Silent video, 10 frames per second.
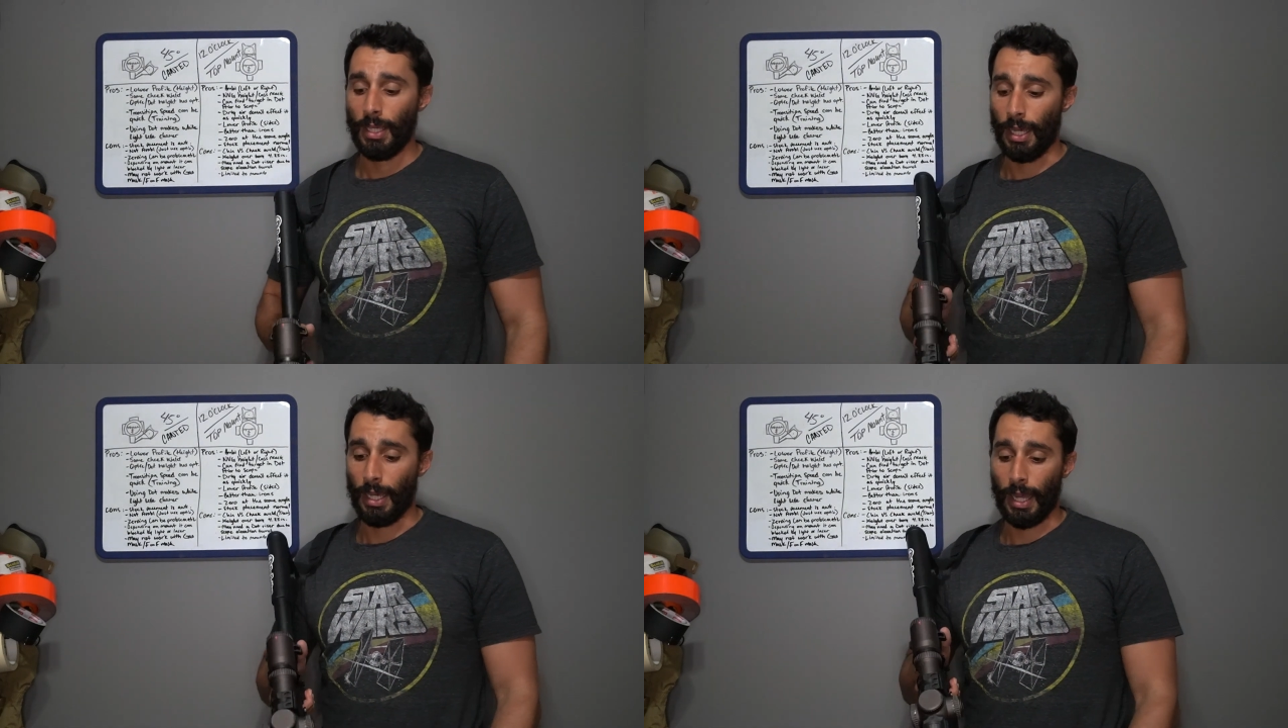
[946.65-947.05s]

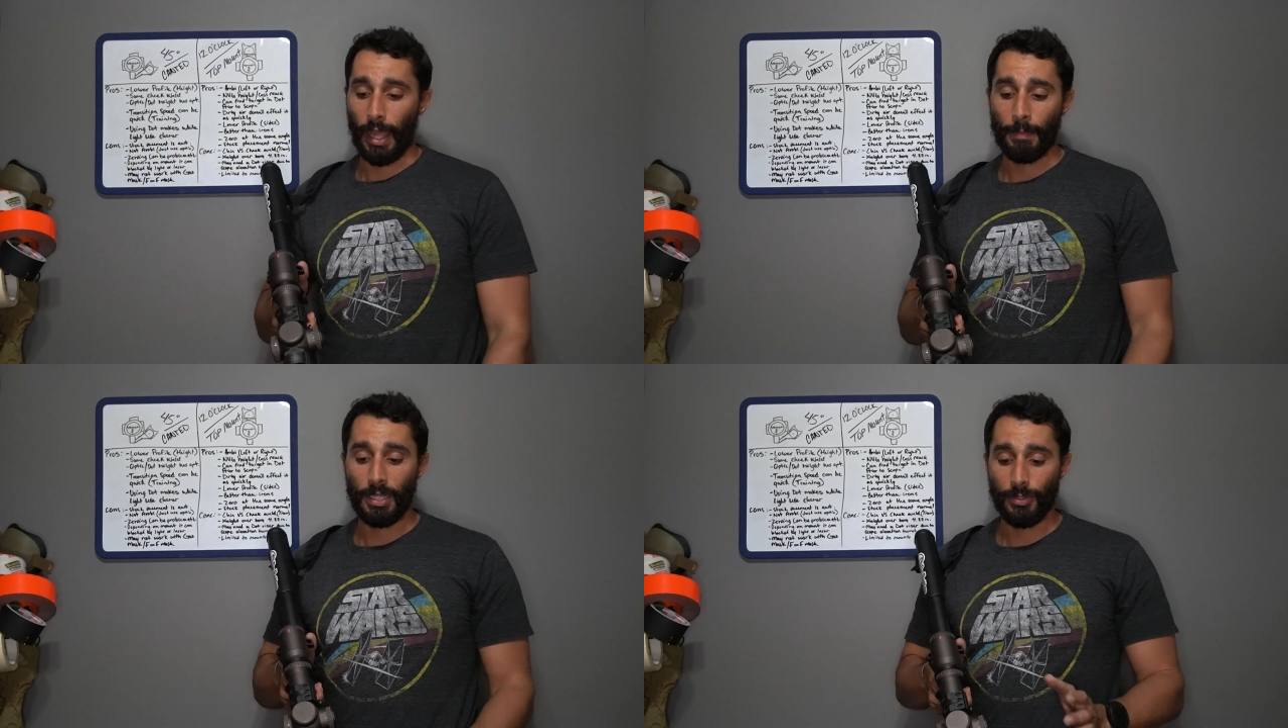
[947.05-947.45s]

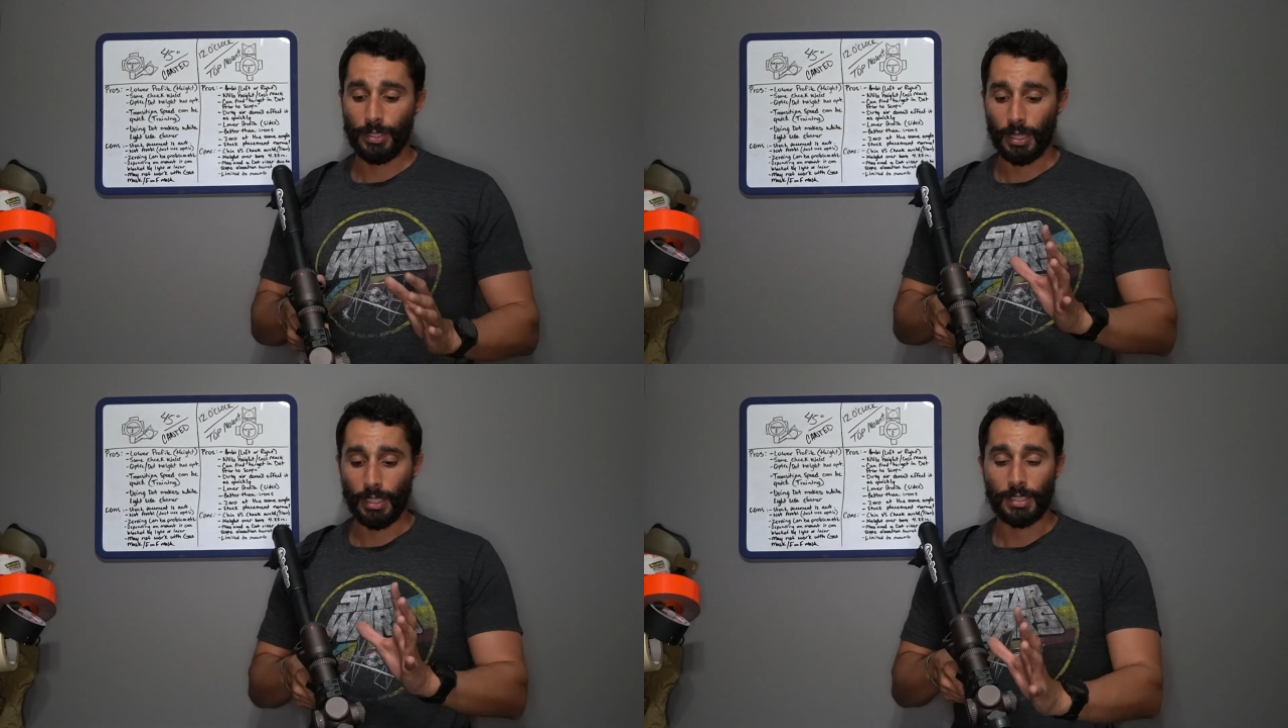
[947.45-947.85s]
I've been
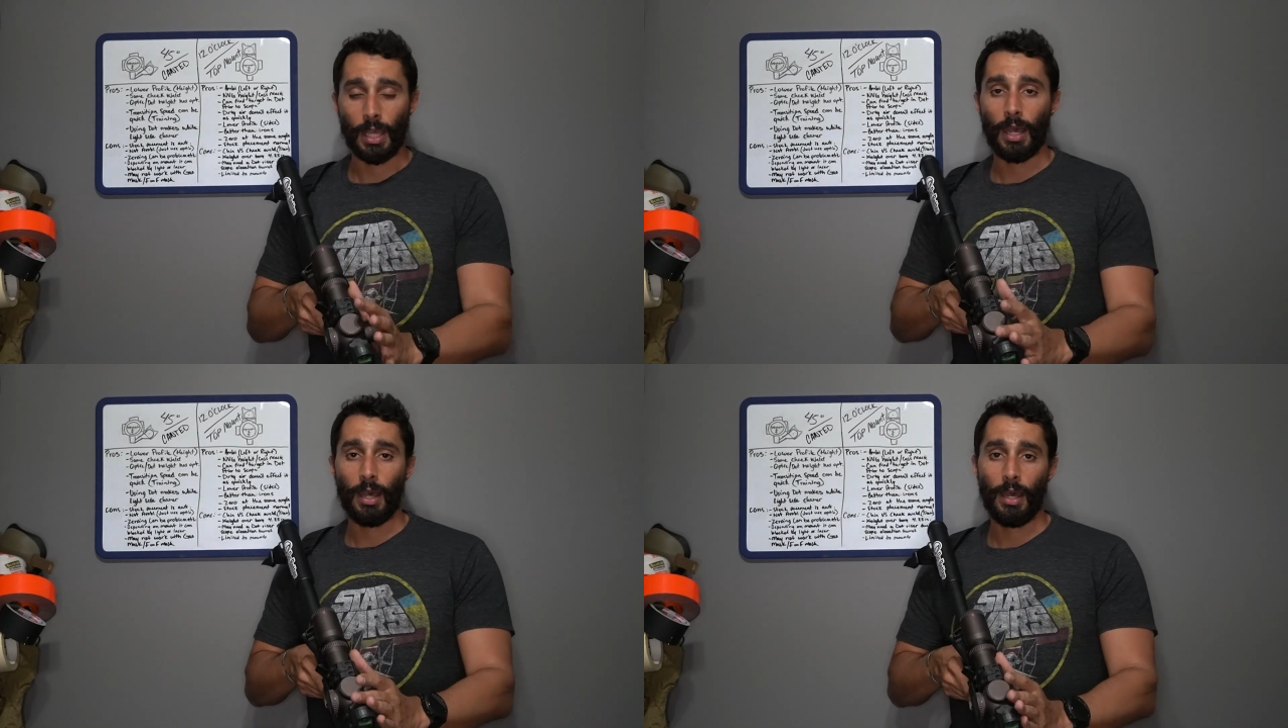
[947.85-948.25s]
using these
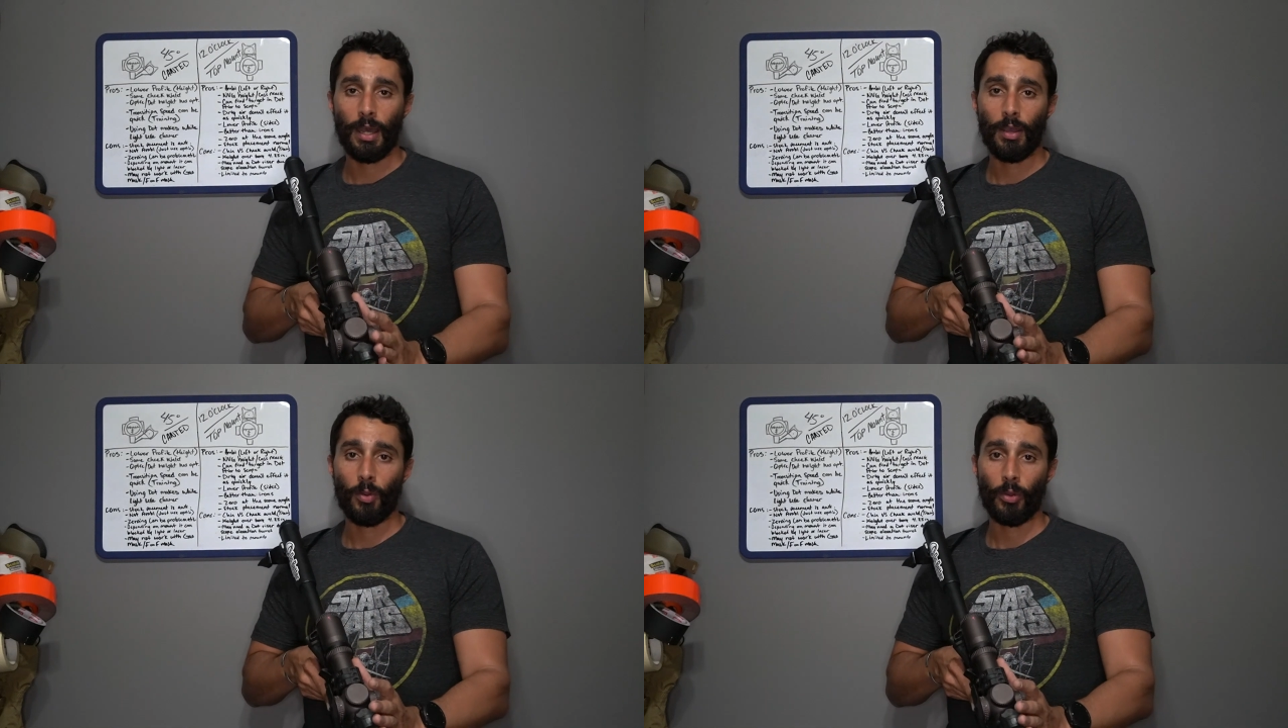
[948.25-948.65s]

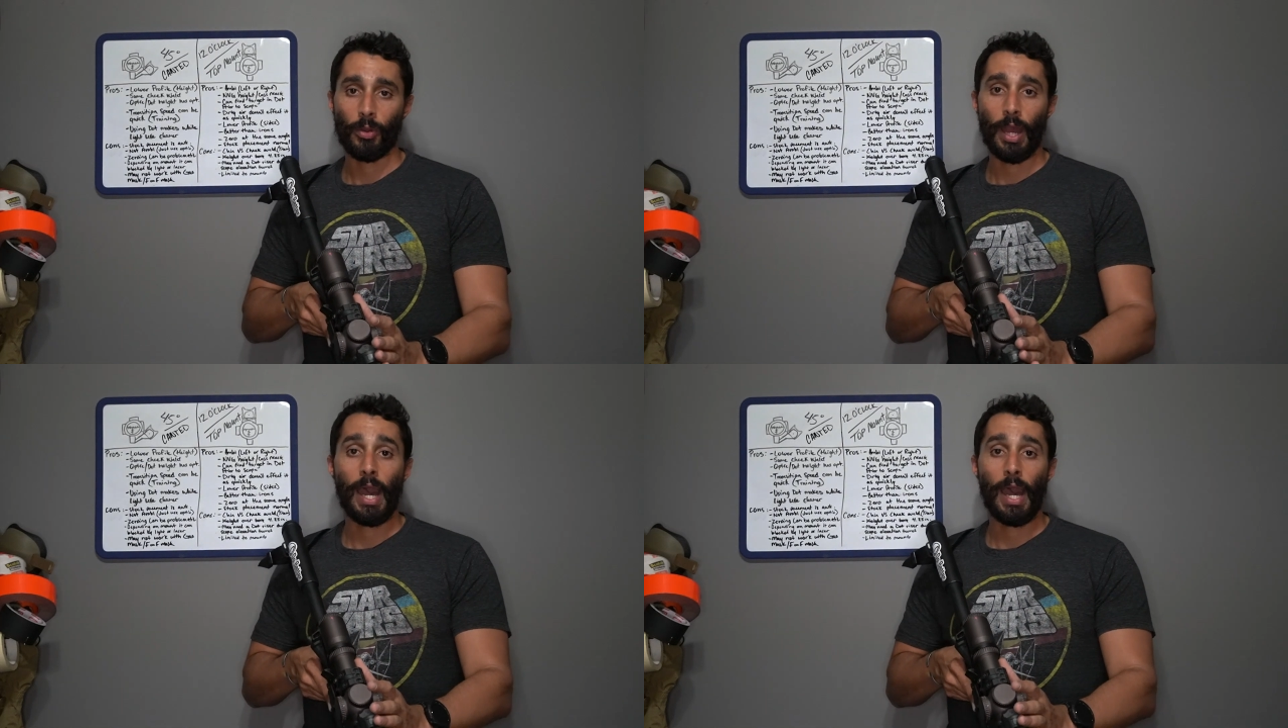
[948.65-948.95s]
or